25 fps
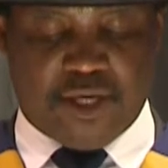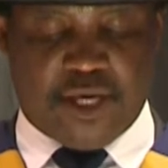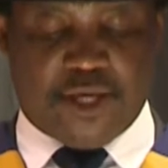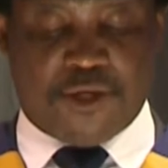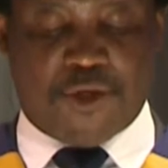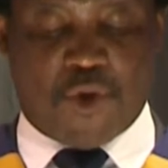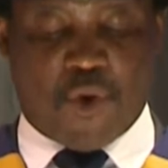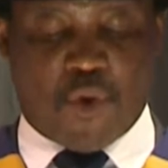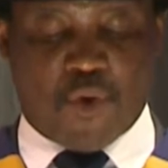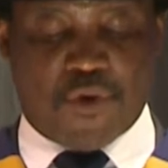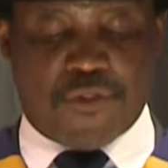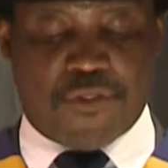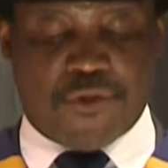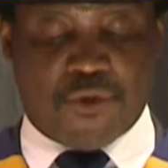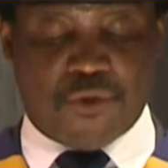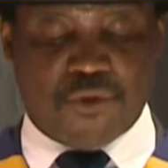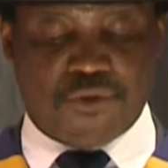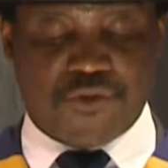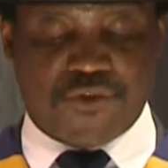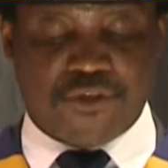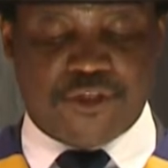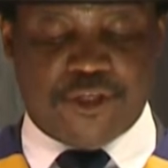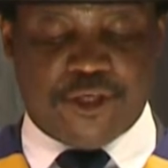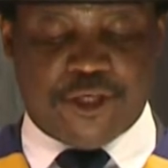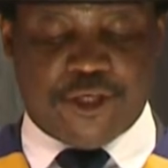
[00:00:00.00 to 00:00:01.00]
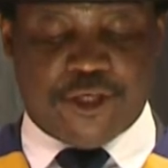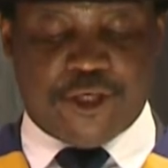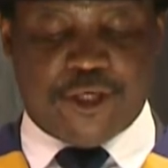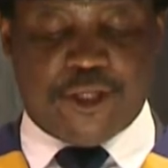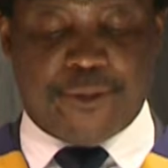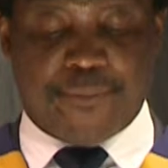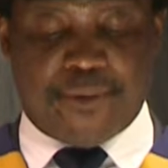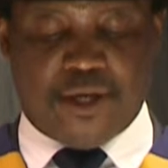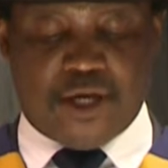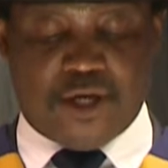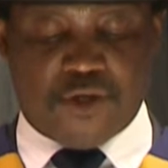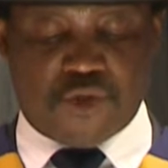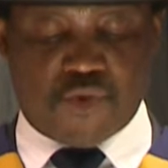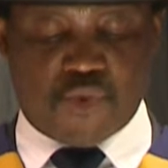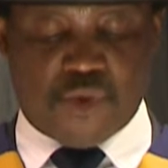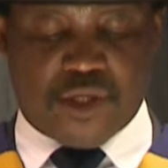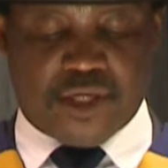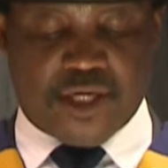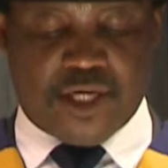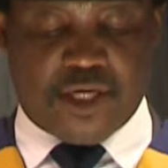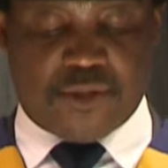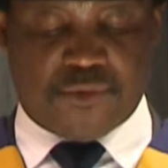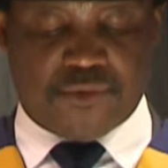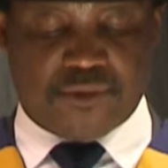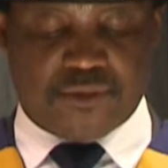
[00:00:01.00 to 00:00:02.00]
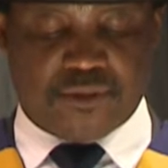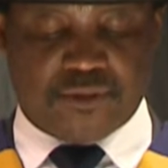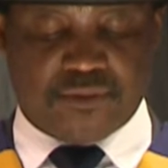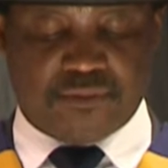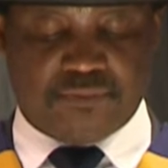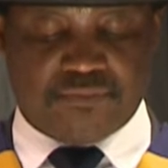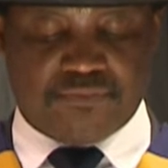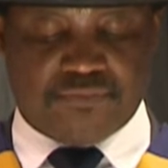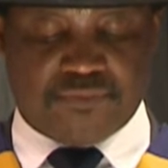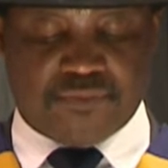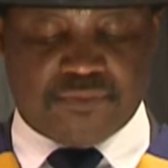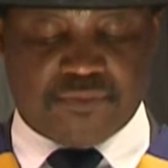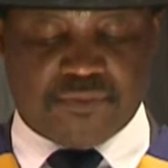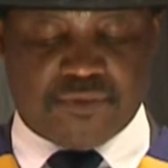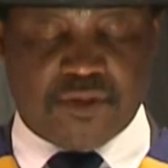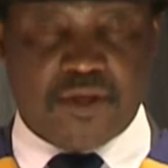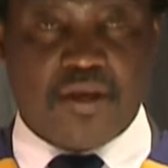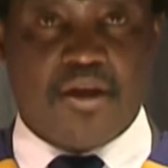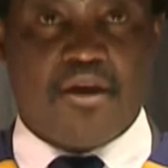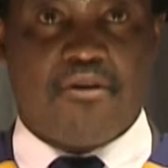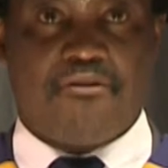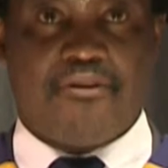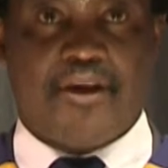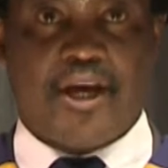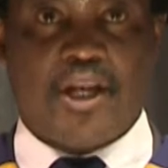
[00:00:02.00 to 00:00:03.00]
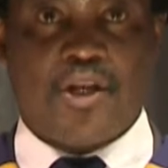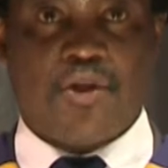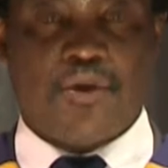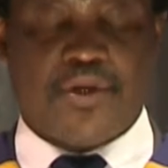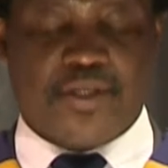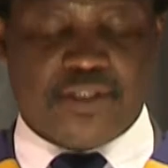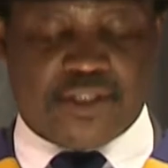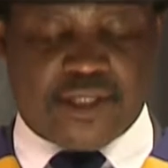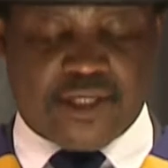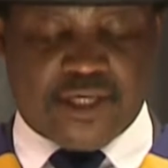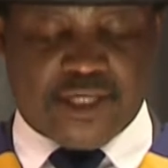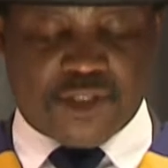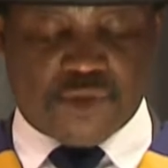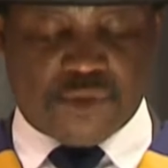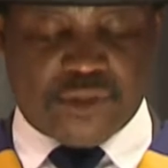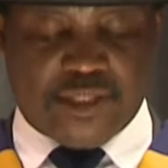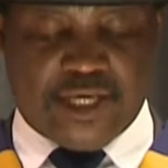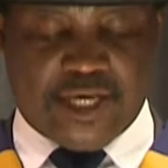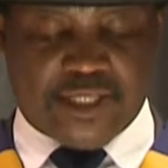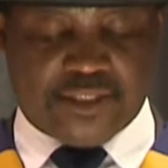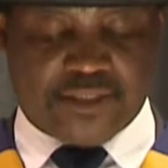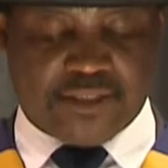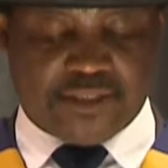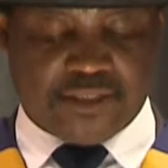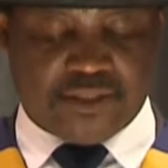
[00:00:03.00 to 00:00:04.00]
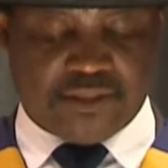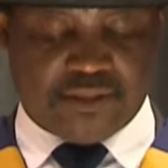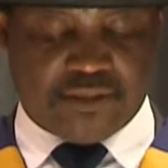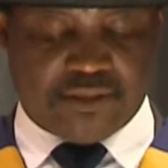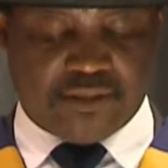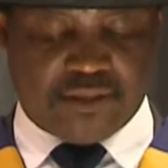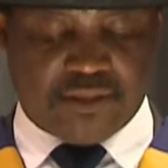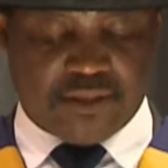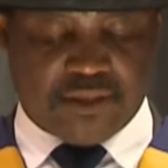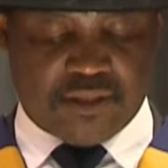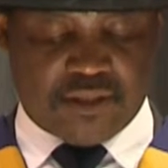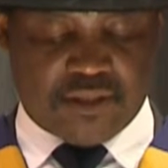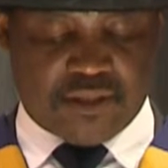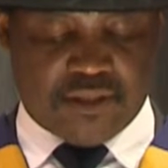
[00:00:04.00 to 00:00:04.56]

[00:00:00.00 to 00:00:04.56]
and hold those in power to account. Value intellectual excellence.